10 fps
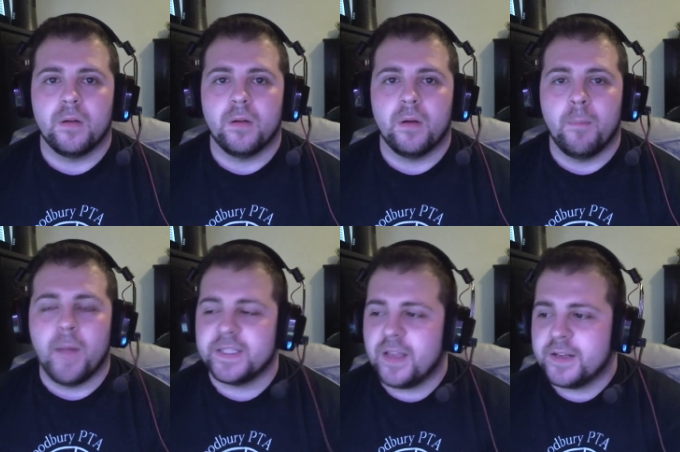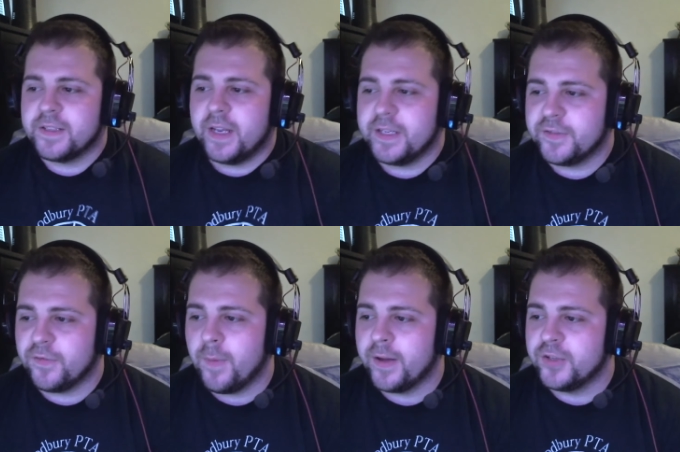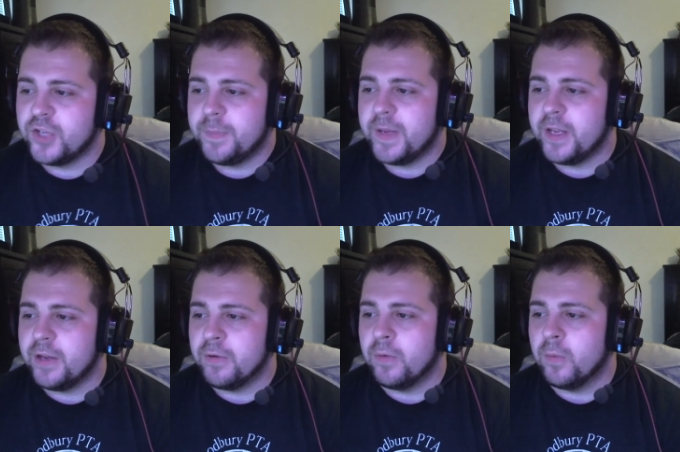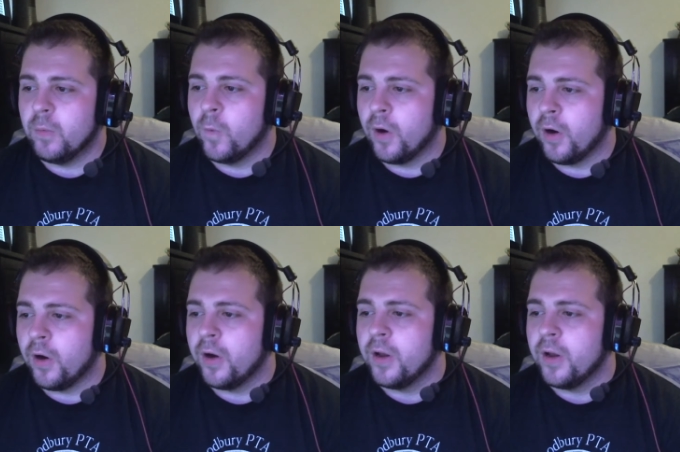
my stock settings for my GPU were